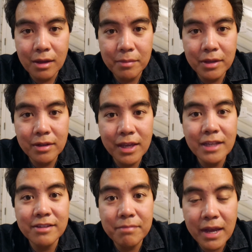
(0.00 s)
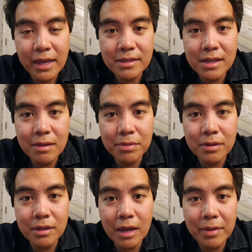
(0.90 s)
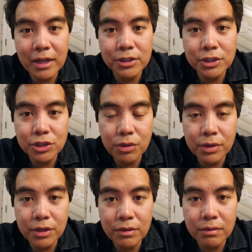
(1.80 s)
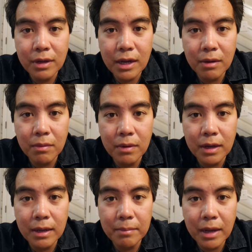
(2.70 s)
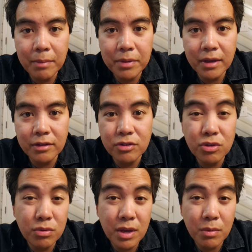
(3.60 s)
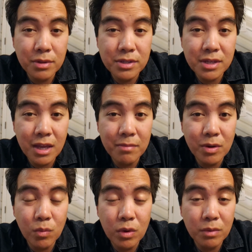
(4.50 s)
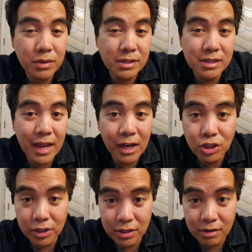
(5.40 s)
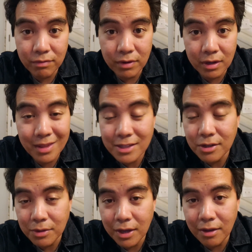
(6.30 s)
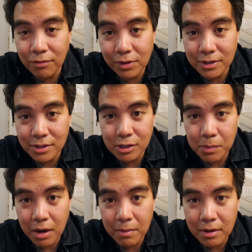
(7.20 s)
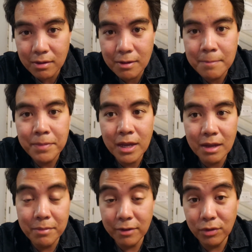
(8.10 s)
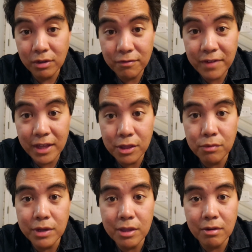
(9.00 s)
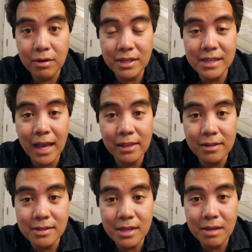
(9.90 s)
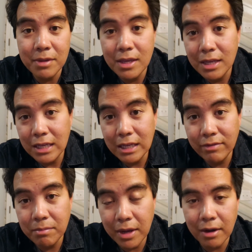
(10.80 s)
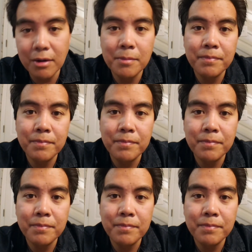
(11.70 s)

In the case of my example, I'm actually showing you how I picked 2 that were the same and 1 was actually different. And that's okay for this experiment. But if you can find 3 that are exactly the same, even better.